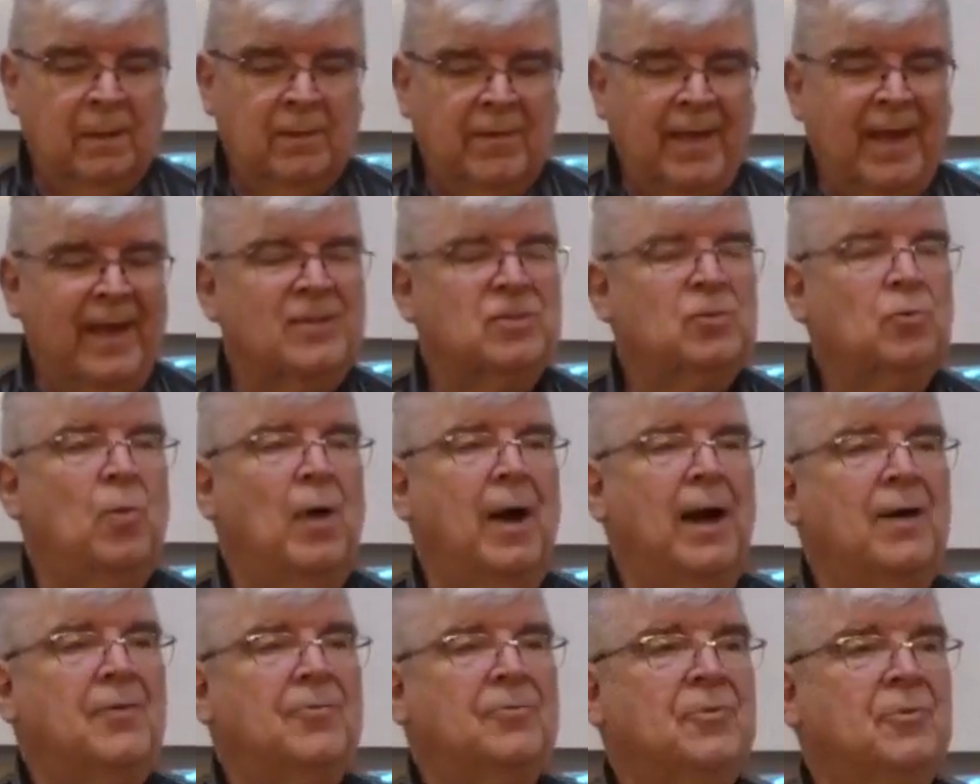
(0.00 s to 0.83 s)
That's
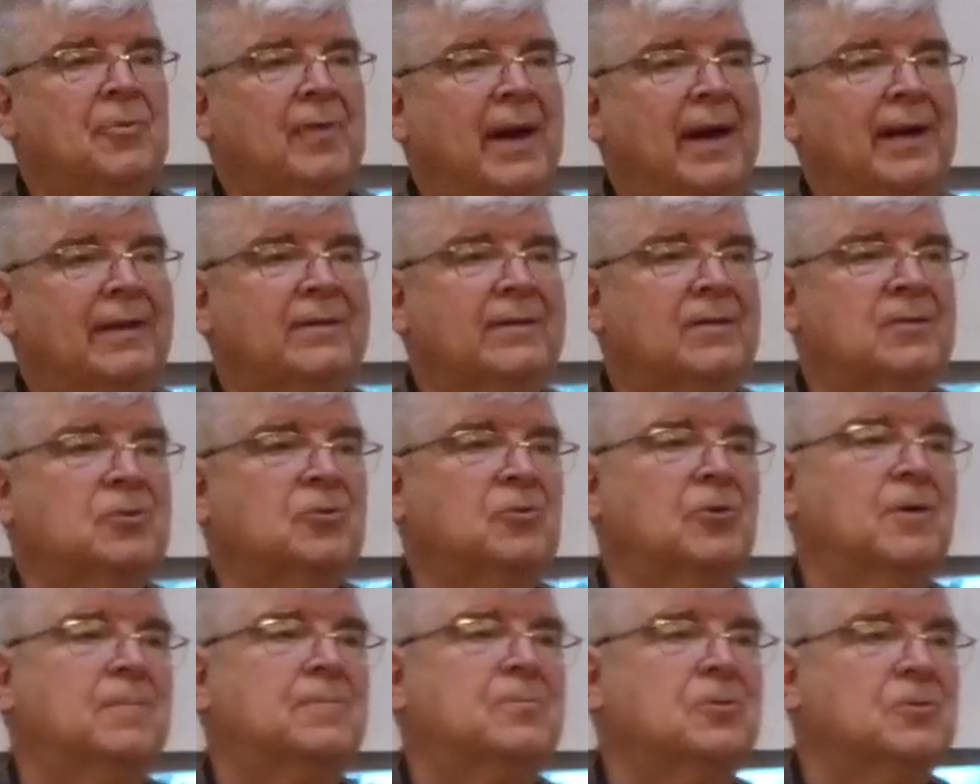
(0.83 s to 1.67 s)
why throughout the
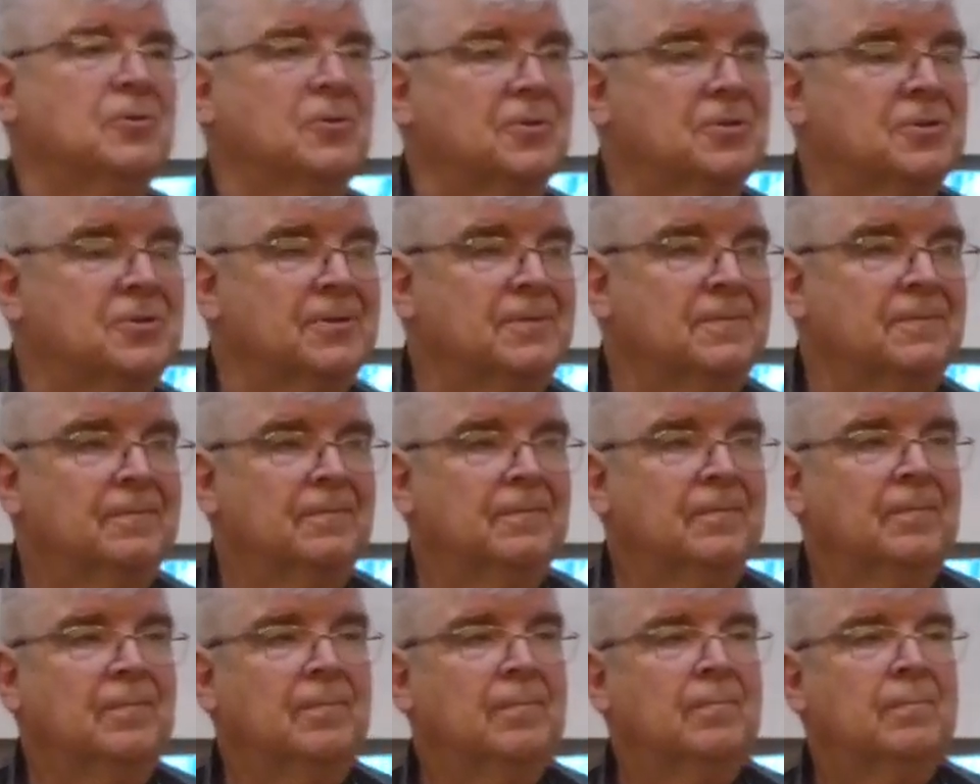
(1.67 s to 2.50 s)
scriptures
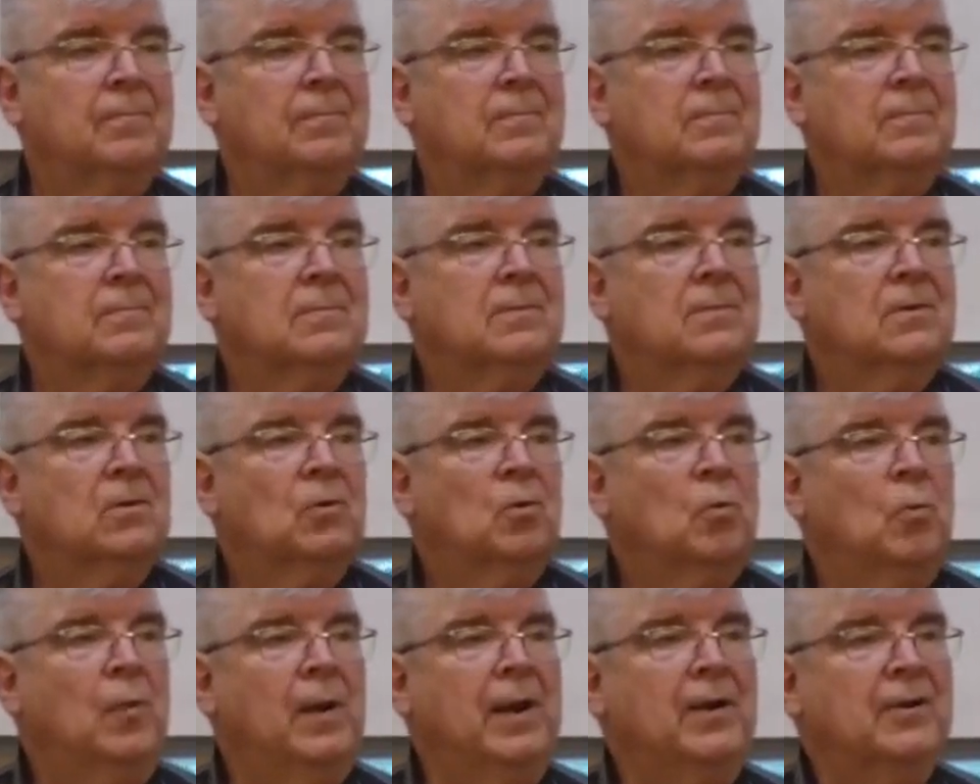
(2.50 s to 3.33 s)

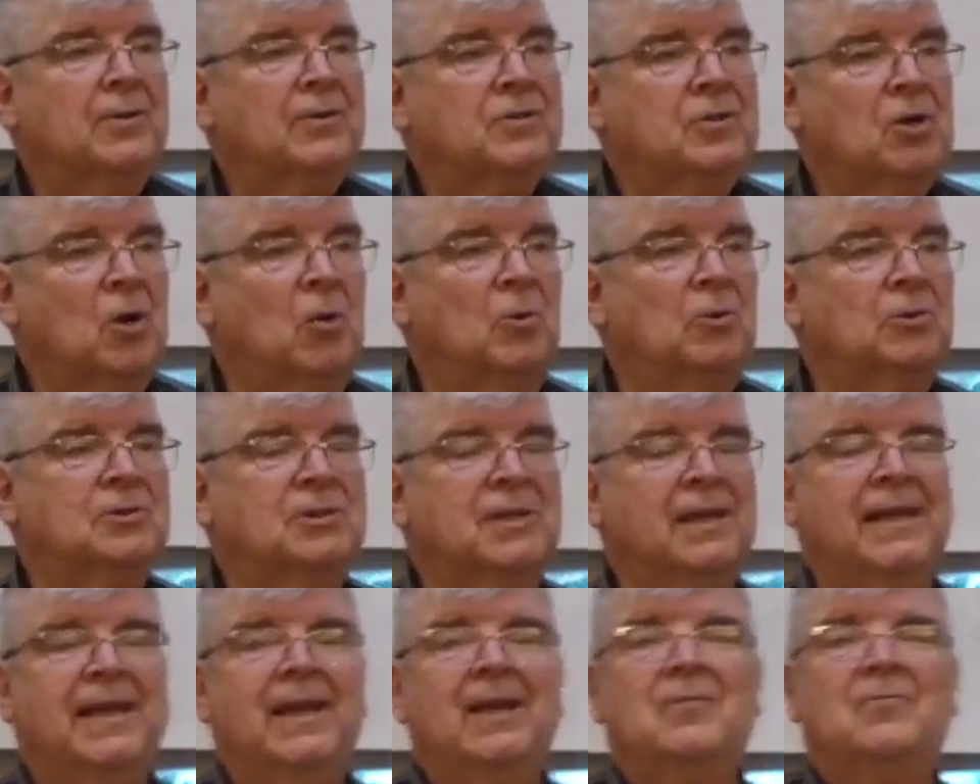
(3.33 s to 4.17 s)
we are told
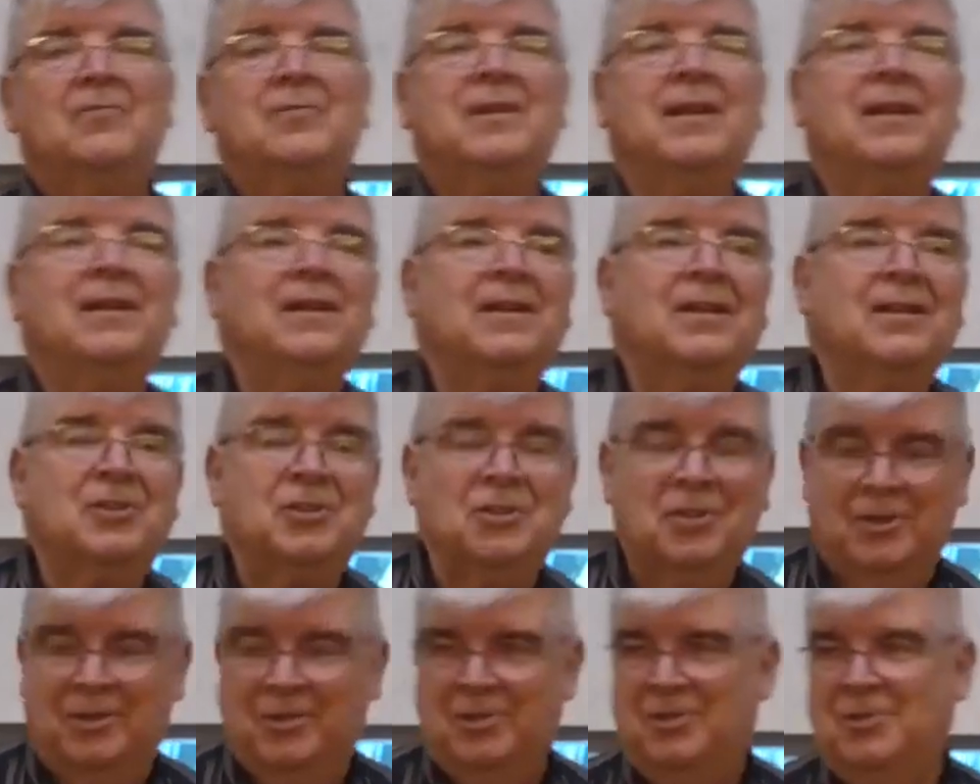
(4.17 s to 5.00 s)
to give
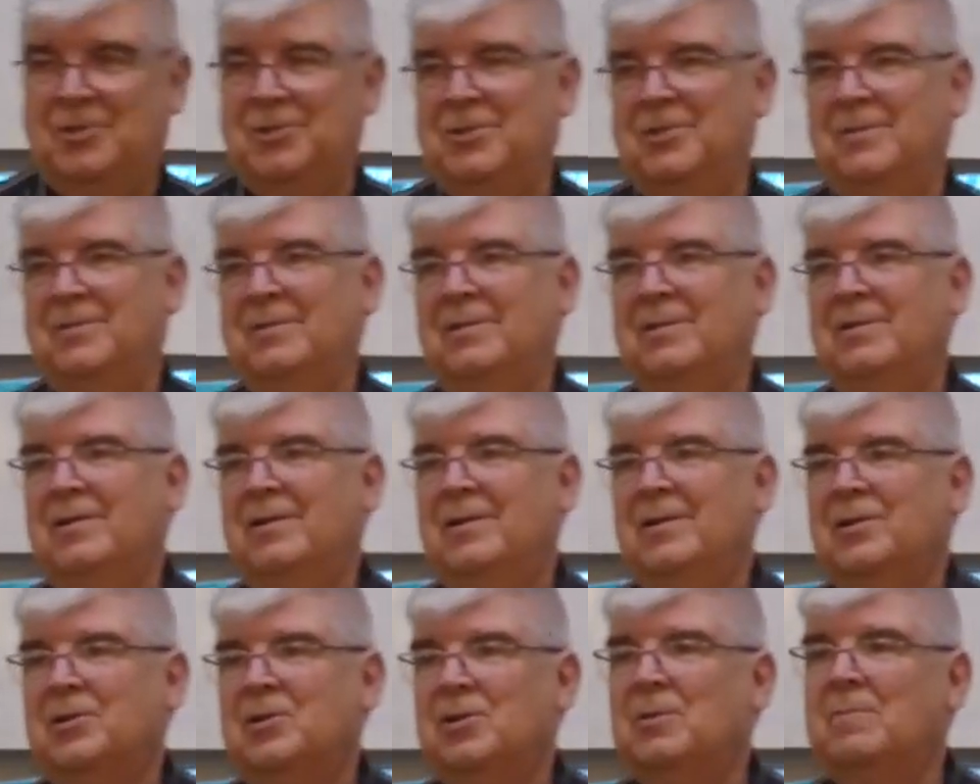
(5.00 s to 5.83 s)
diligence
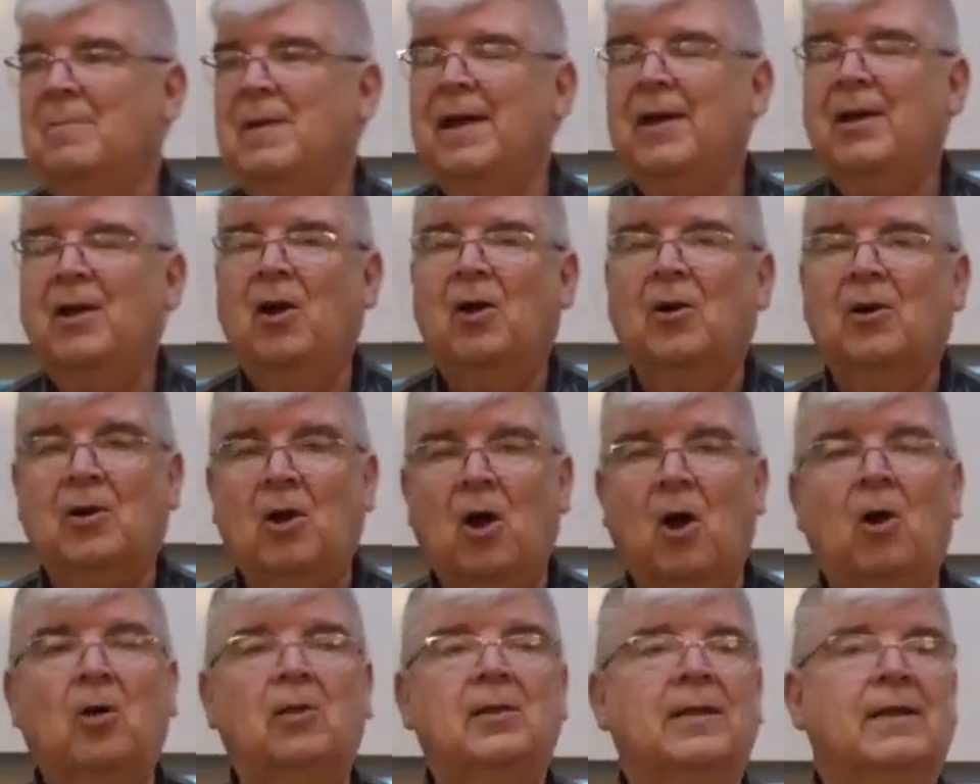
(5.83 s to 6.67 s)
to make our
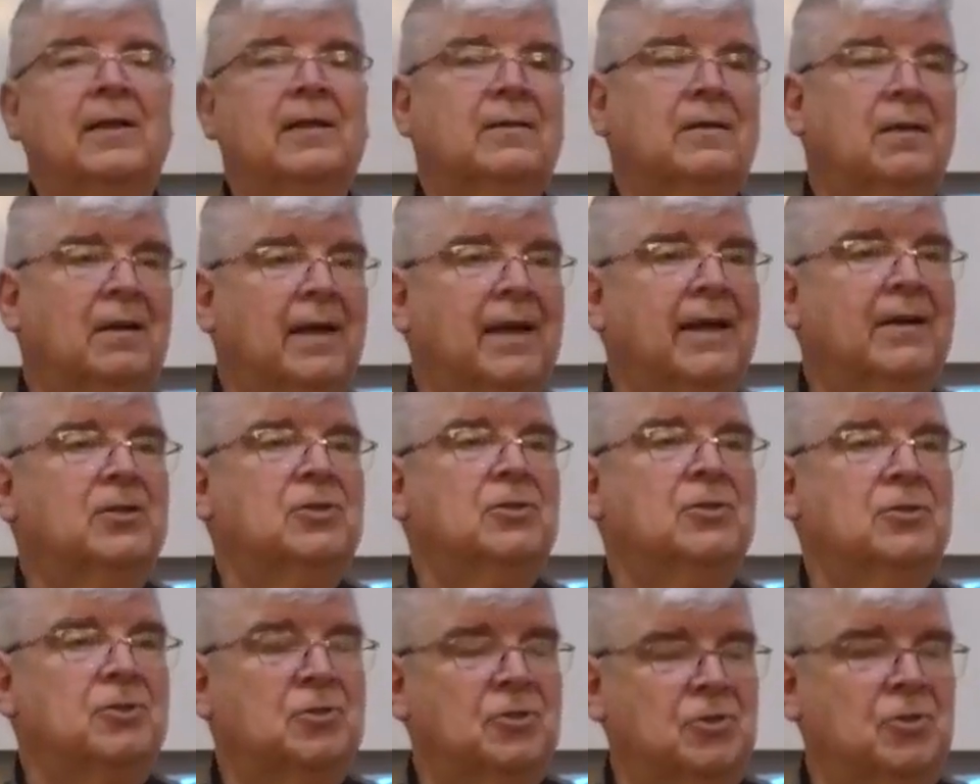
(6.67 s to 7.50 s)
calling and
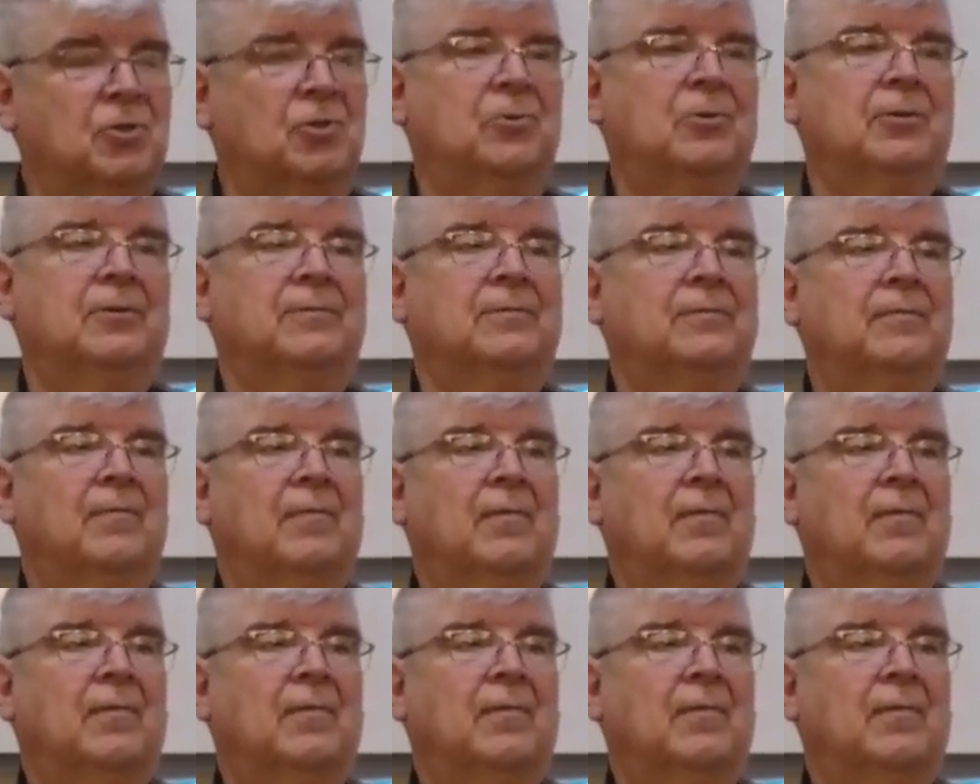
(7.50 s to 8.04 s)
election sure.